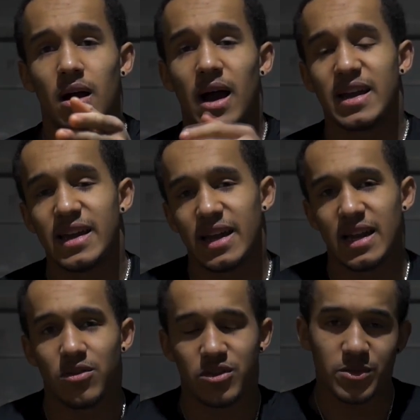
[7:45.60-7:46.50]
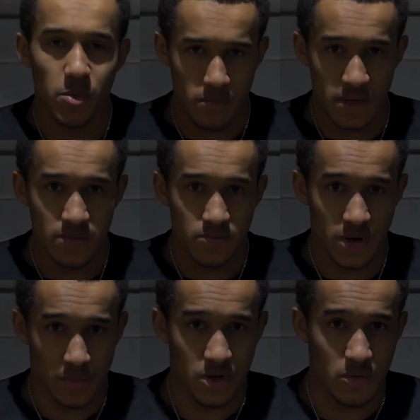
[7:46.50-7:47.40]
I can get Leon to spot me
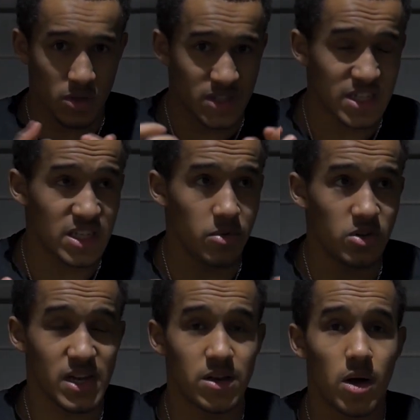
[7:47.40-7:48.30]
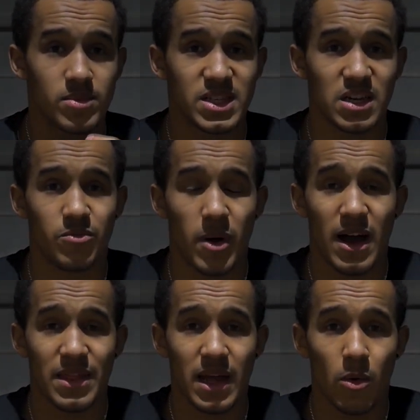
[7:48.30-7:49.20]
when I'm doing 160 because I know I'm safe
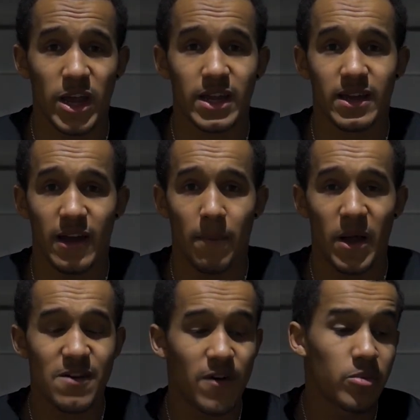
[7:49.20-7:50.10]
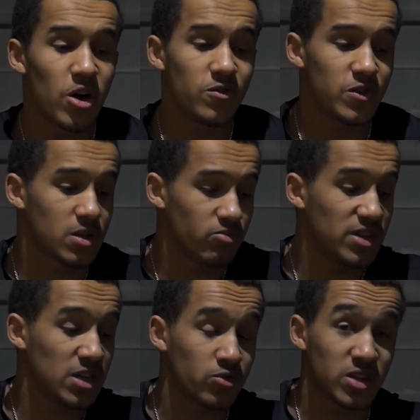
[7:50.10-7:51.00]
behind that weight, yeah. But if I'm going for something
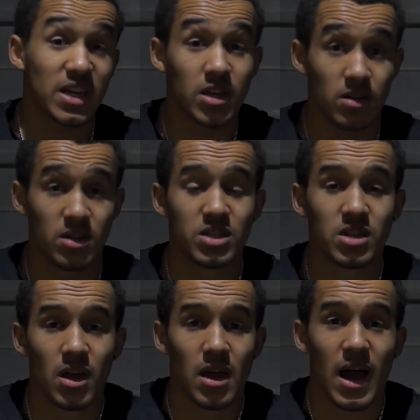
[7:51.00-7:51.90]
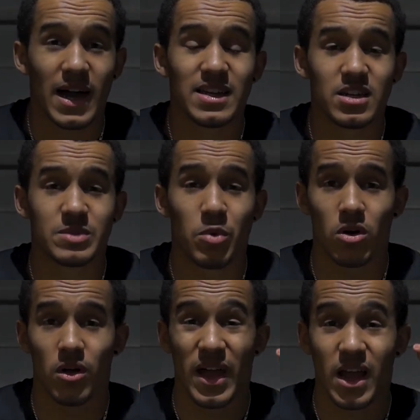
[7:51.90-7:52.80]
that's ridiculous, I need a
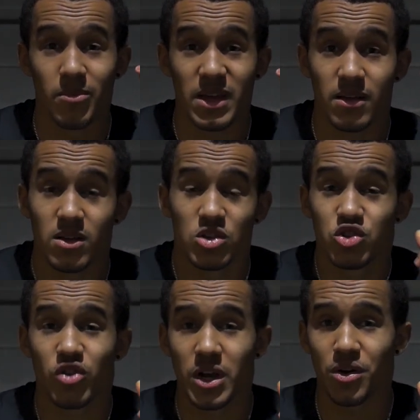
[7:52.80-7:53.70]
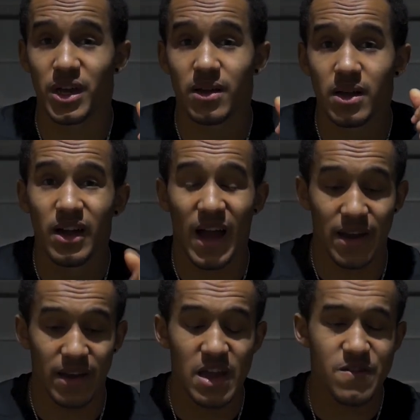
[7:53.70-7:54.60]
spotter that can be straight on it.
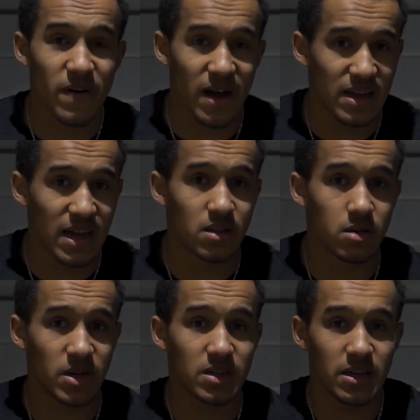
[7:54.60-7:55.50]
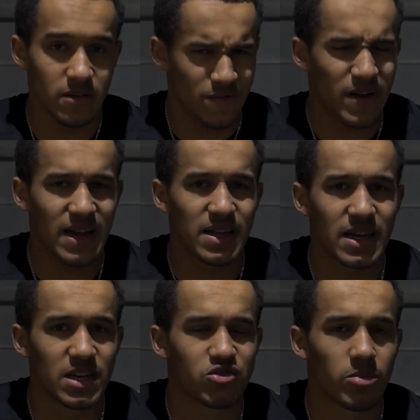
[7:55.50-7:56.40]
And if I get into
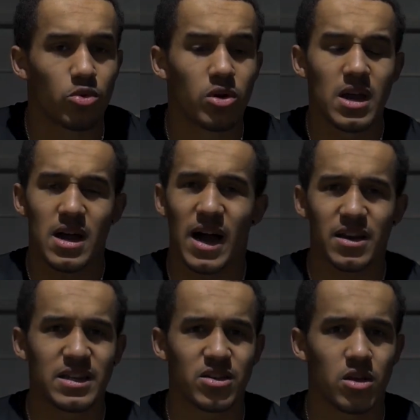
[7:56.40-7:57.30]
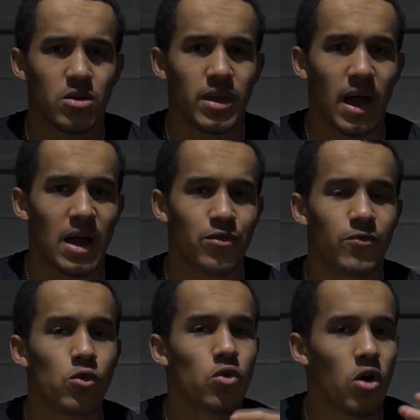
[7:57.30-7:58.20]
any trouble, I need to know that I have
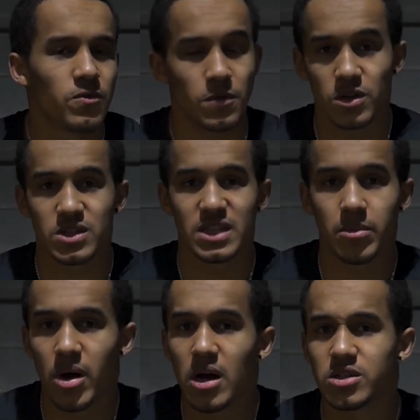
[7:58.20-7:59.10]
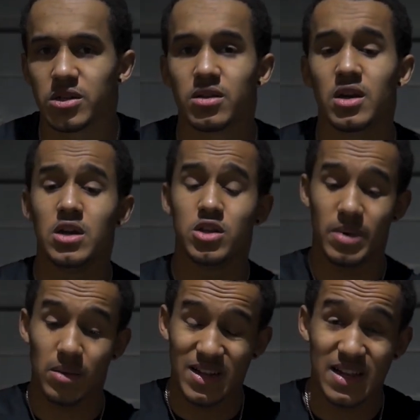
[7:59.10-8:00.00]
full confidence in the person to be
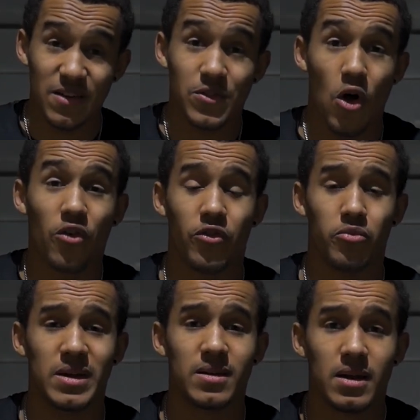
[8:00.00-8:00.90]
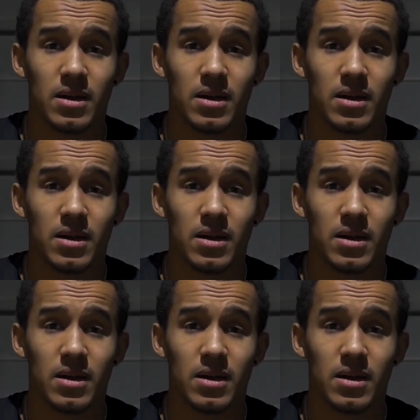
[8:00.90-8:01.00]
able to lift it off of me,